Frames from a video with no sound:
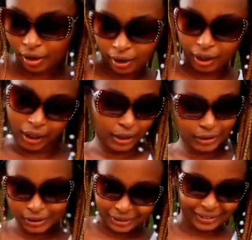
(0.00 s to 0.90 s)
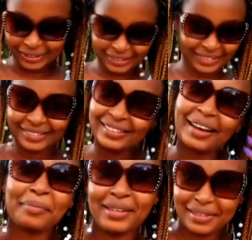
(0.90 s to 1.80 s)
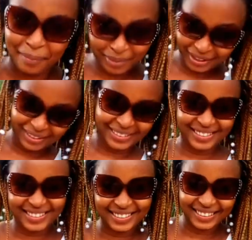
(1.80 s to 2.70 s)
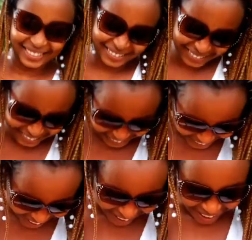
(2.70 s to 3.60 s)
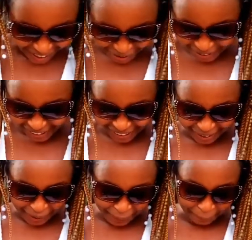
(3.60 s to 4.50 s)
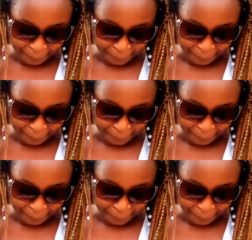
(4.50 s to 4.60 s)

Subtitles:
and karma is a bitch. Okay,